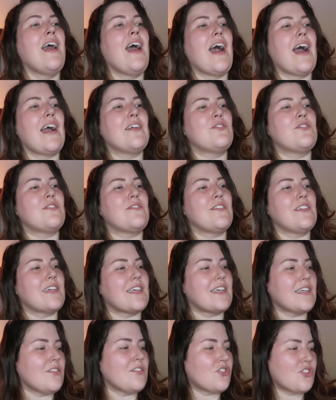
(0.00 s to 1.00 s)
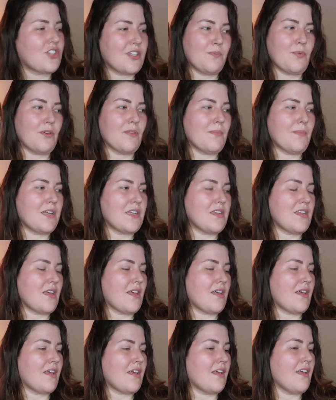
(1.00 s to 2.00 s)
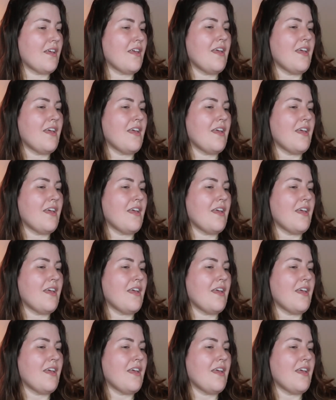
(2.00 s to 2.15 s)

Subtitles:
I just feel a kinship with Monday.